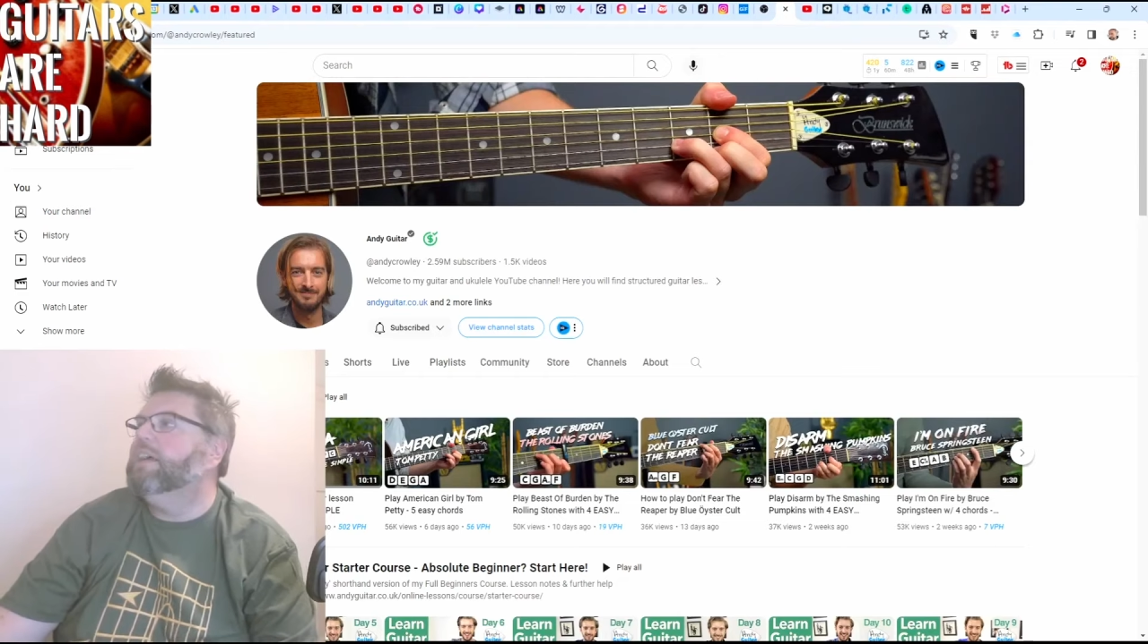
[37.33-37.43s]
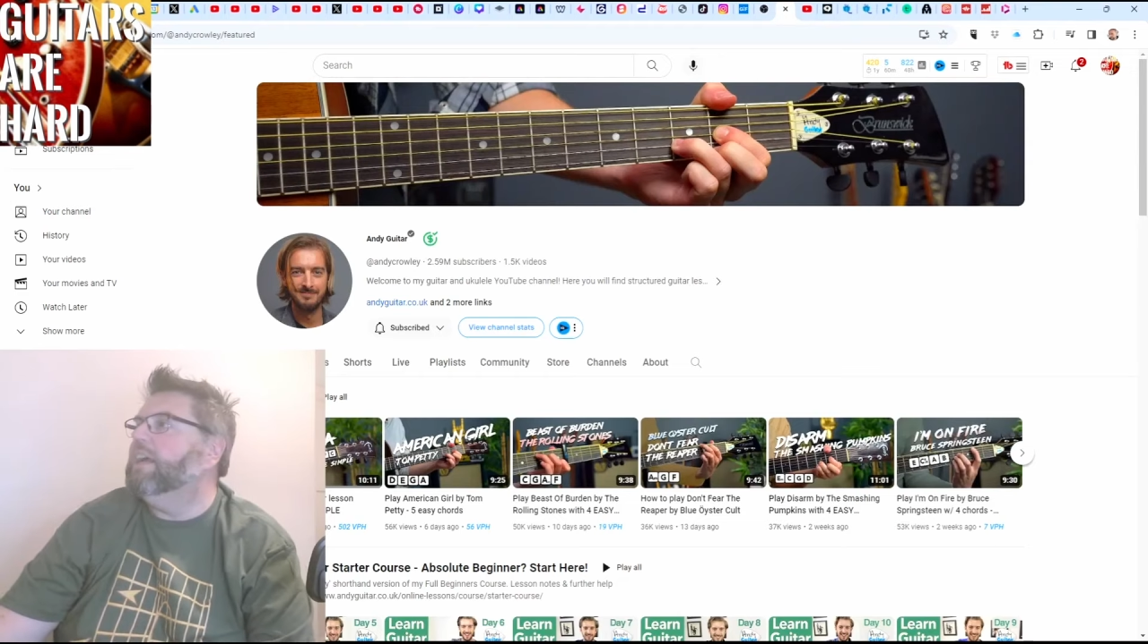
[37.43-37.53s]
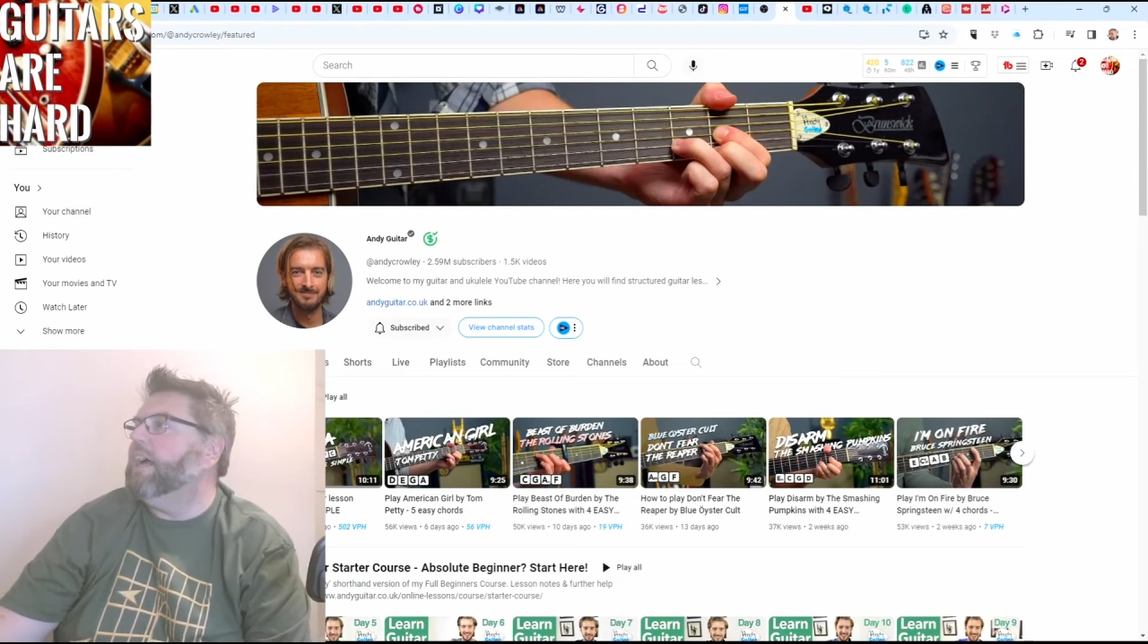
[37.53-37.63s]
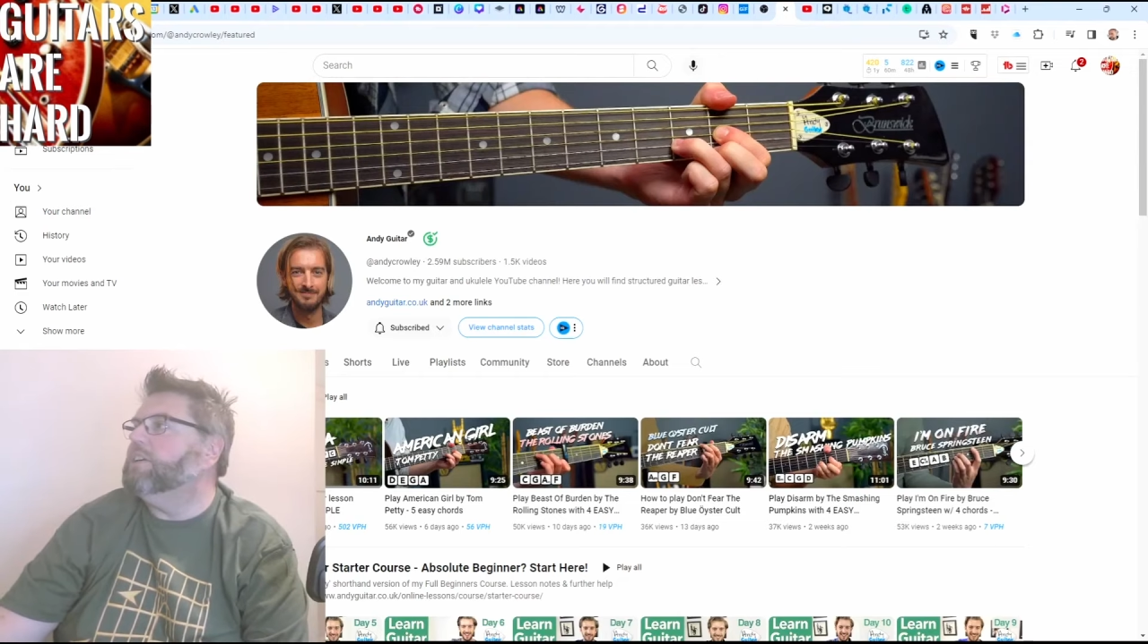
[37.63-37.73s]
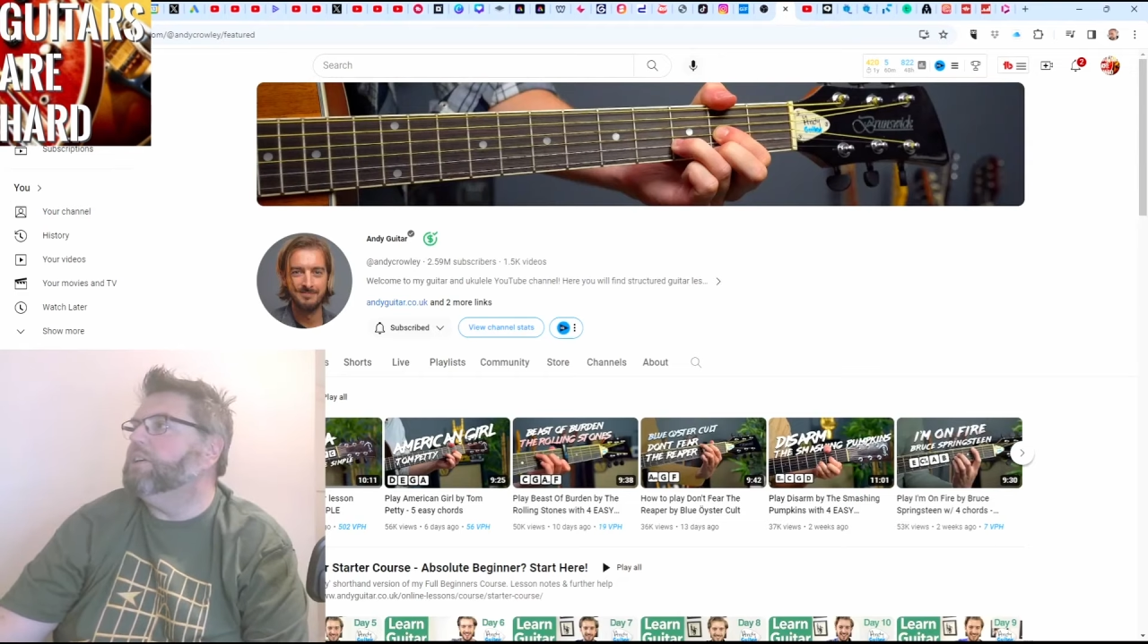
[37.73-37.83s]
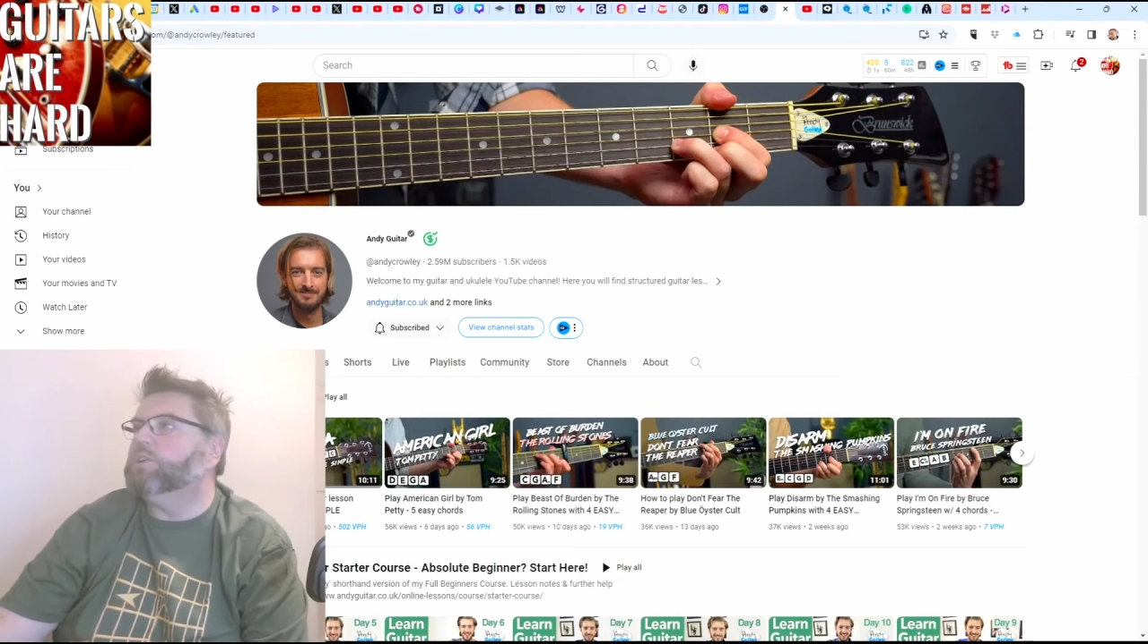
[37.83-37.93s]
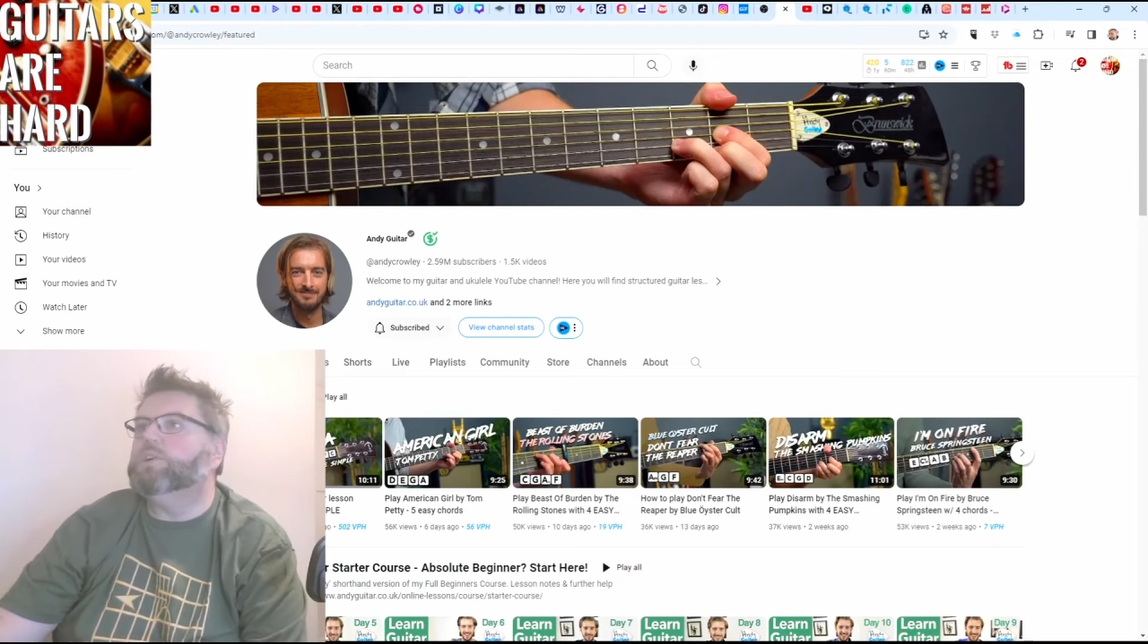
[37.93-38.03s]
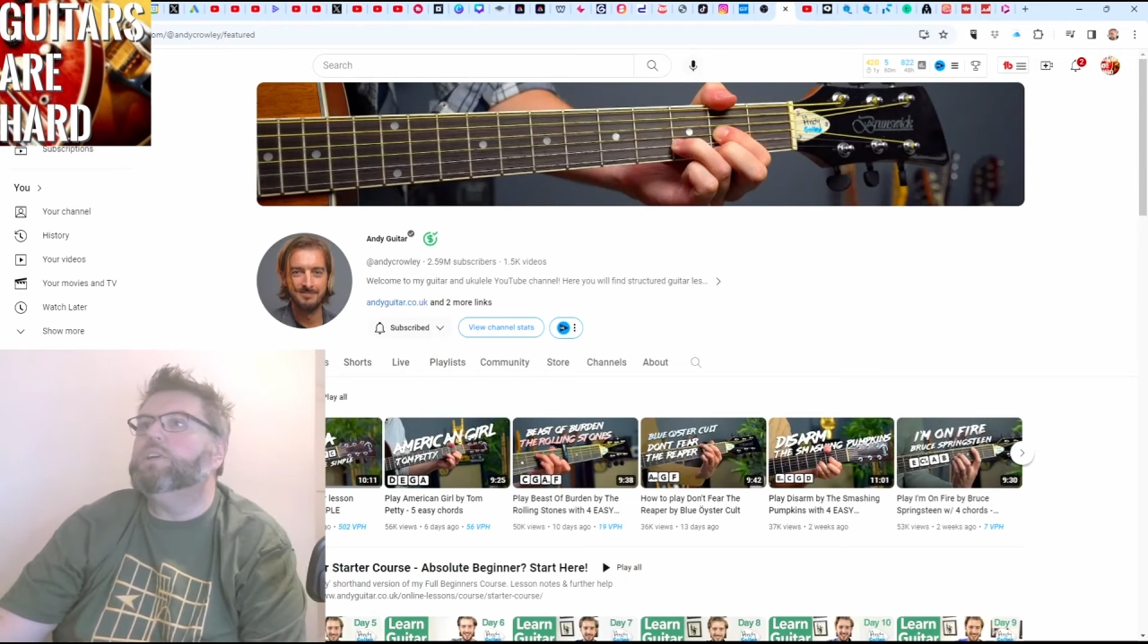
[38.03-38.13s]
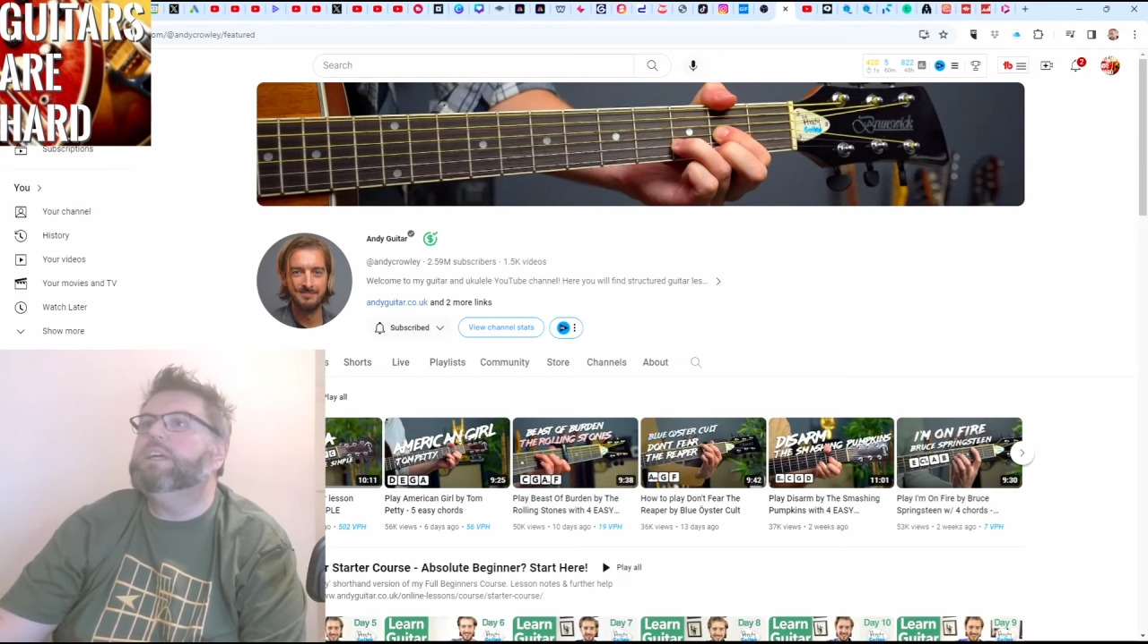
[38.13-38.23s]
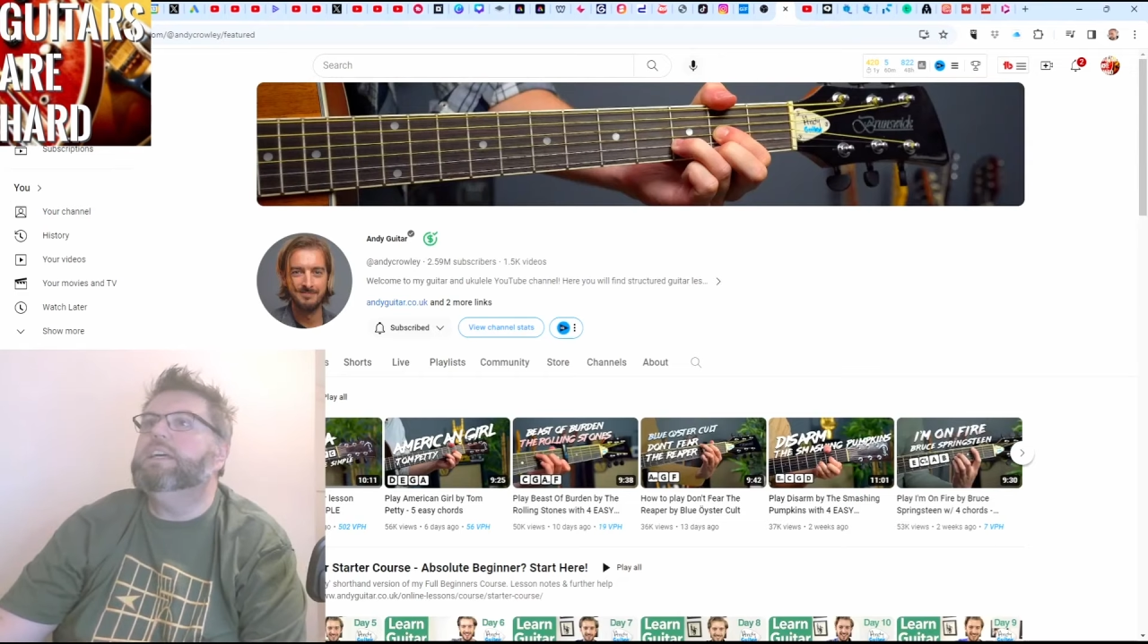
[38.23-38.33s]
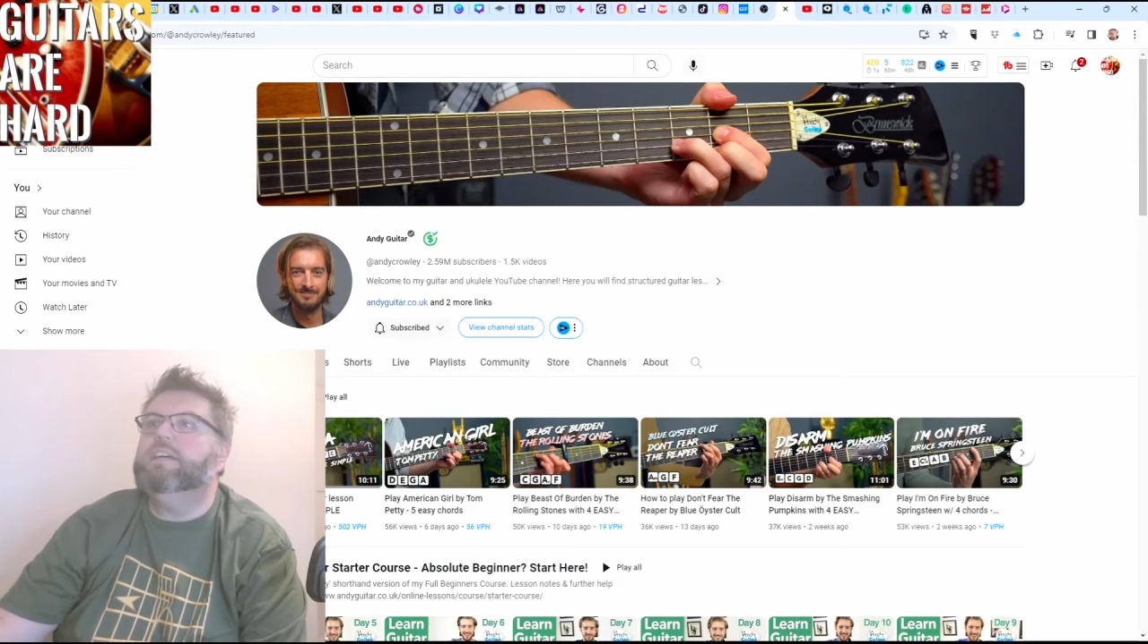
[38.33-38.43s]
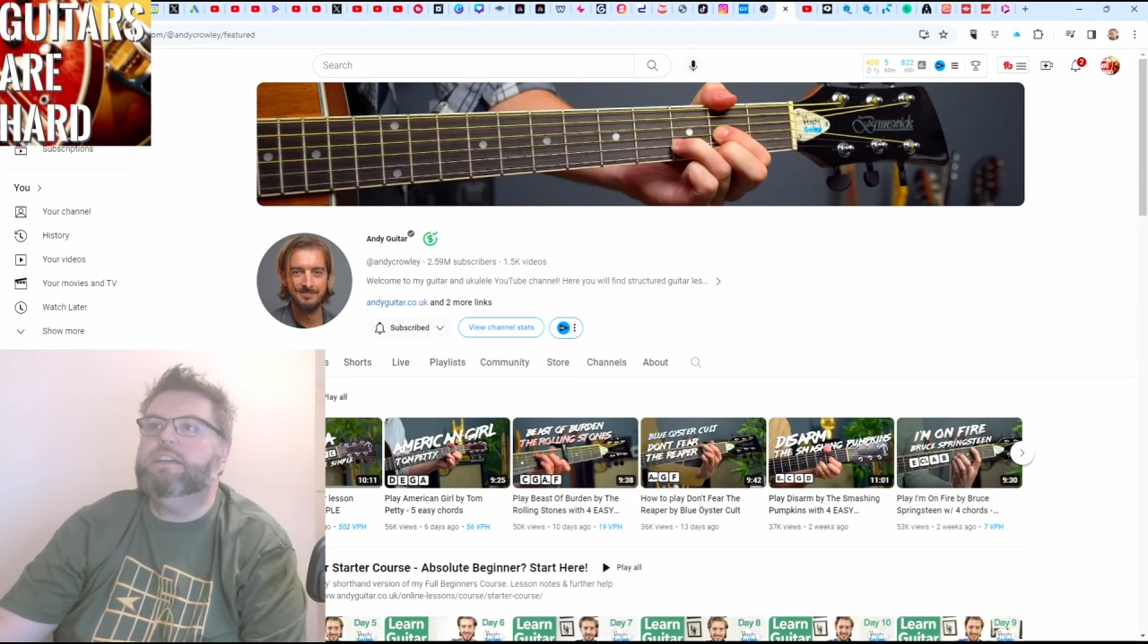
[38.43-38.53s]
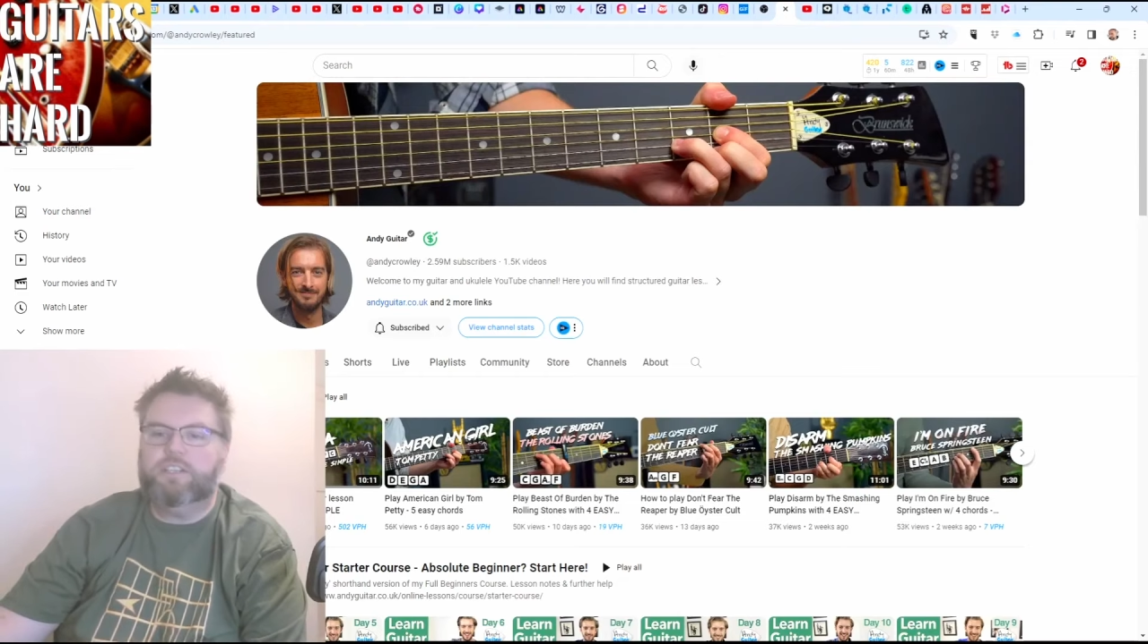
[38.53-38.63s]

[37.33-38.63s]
Andy Crawley here,